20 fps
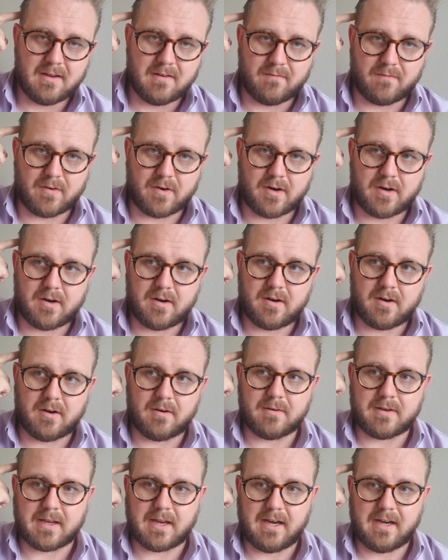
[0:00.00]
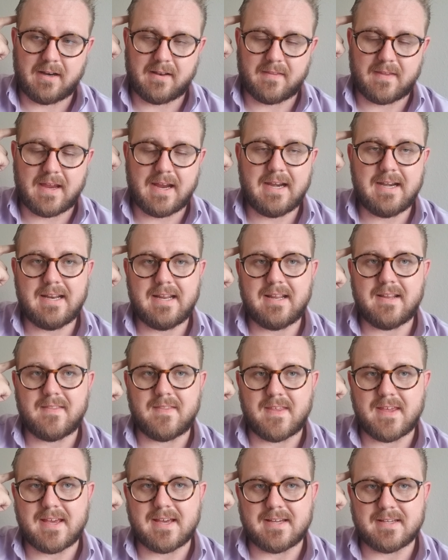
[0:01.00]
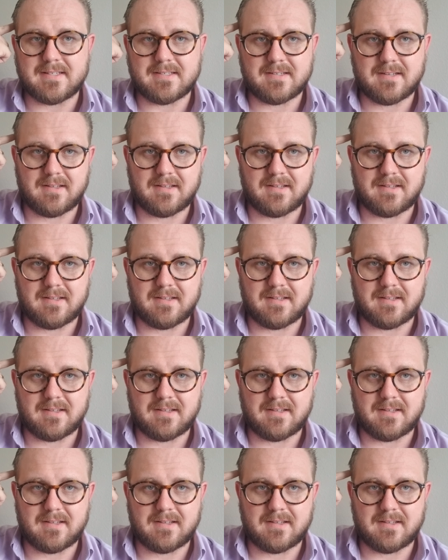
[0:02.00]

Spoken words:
for, okay, they need this.